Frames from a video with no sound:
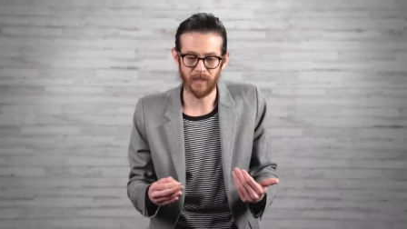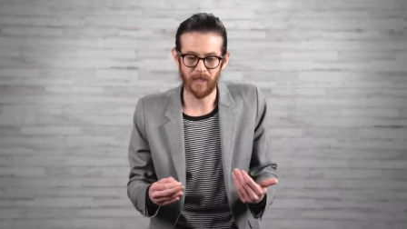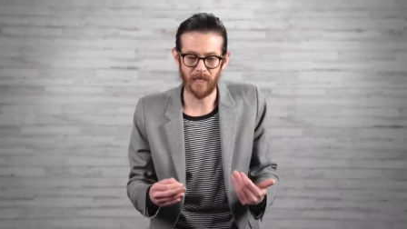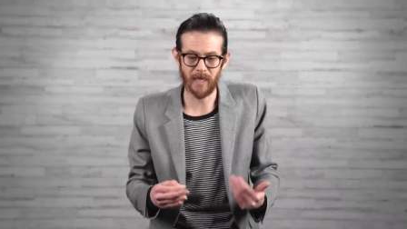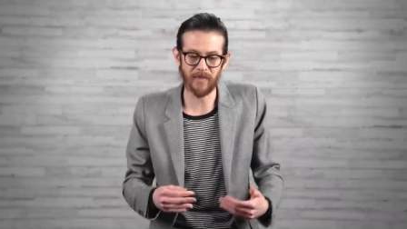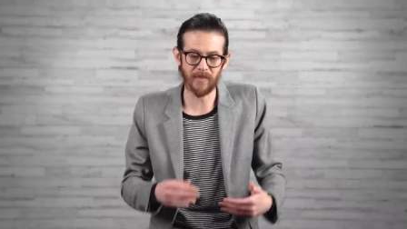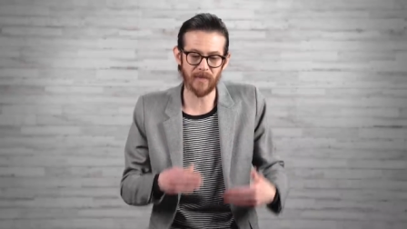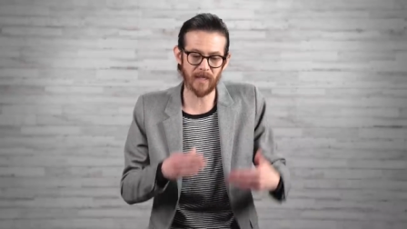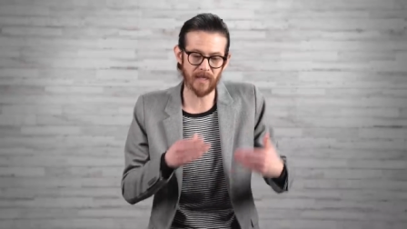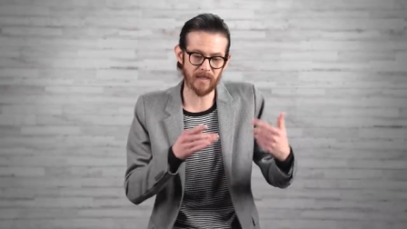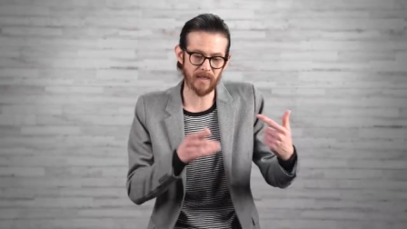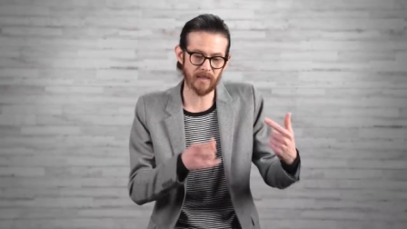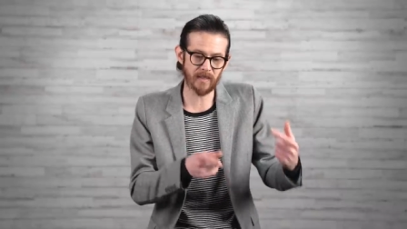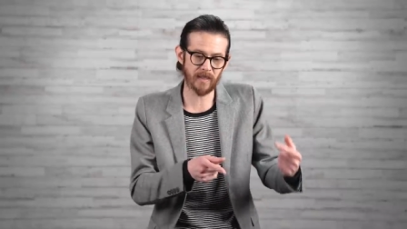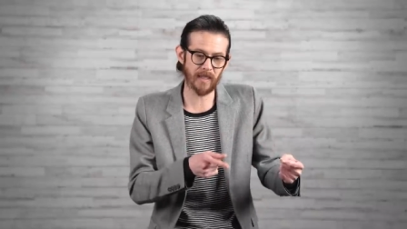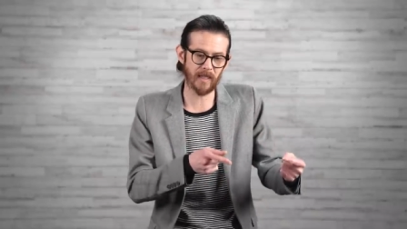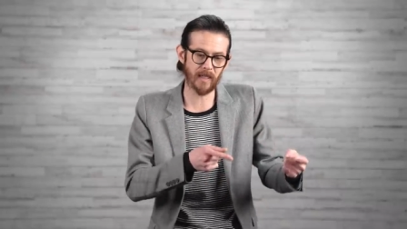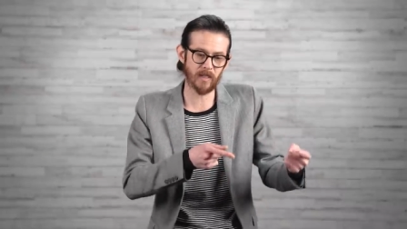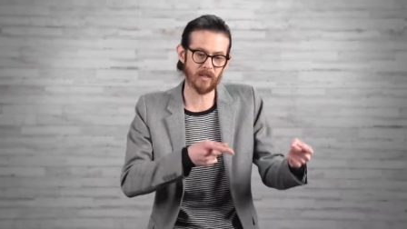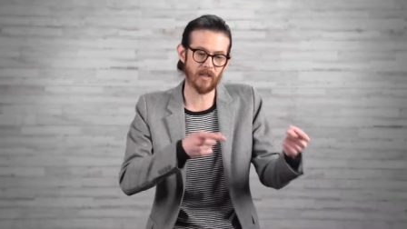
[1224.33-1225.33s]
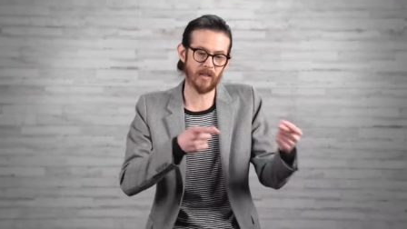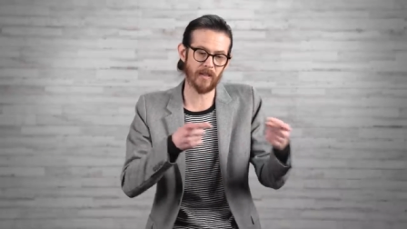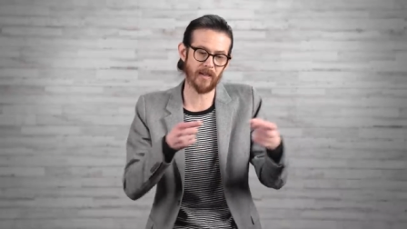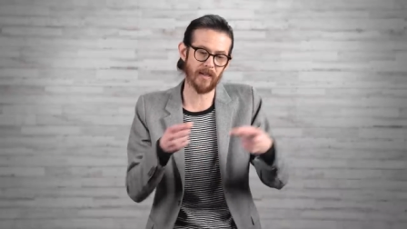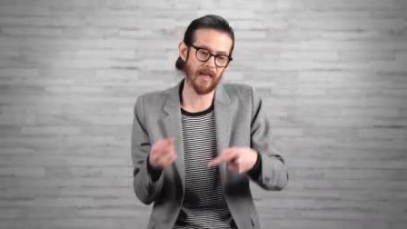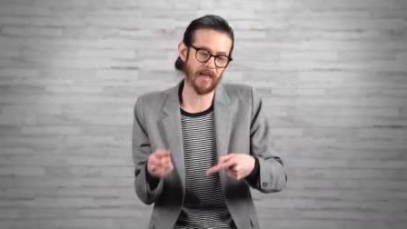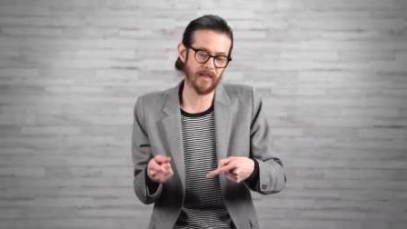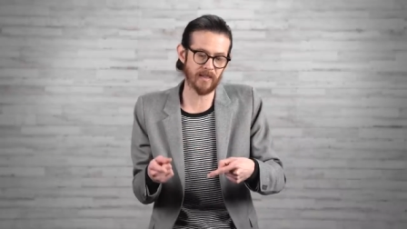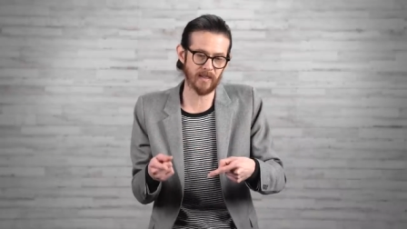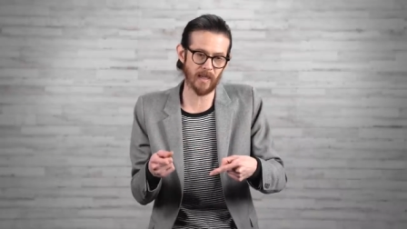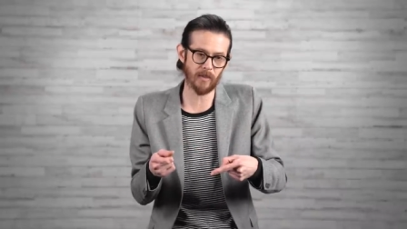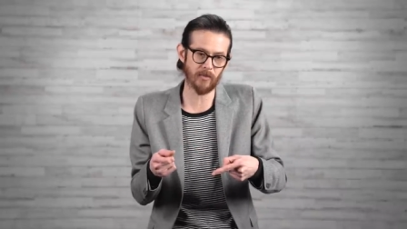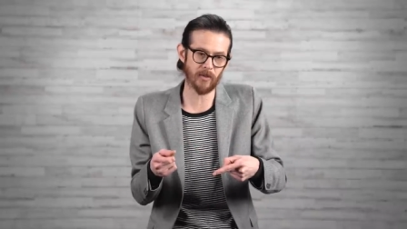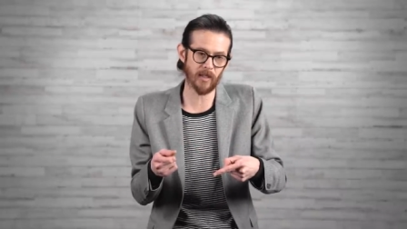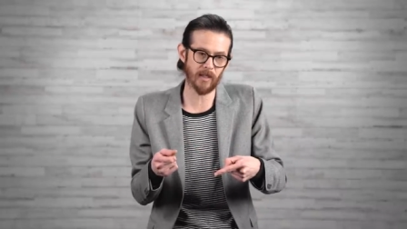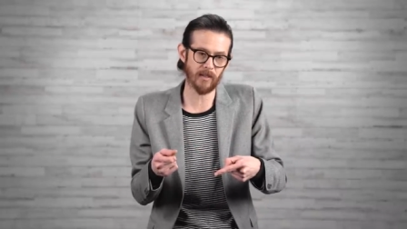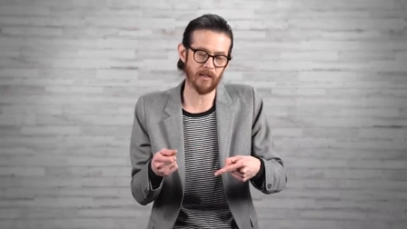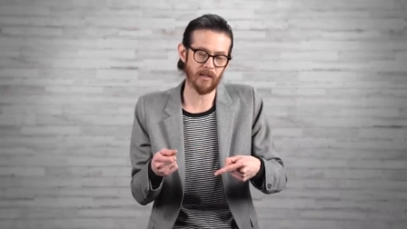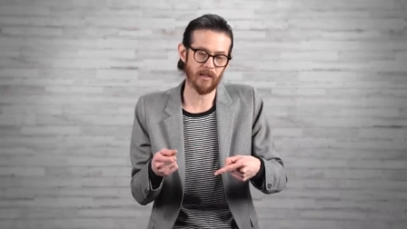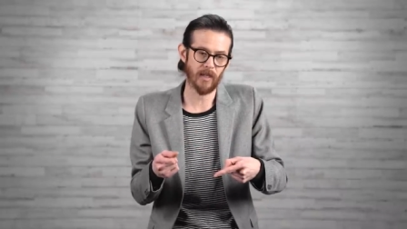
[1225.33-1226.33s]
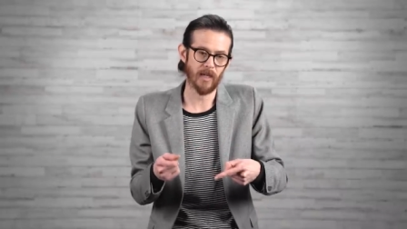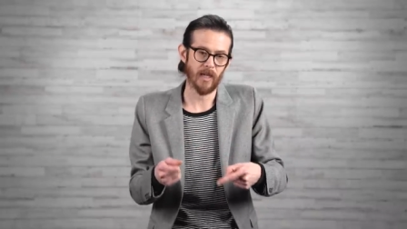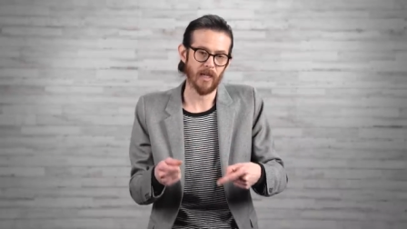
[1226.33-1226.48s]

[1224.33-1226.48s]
And this is leading us to the next subject.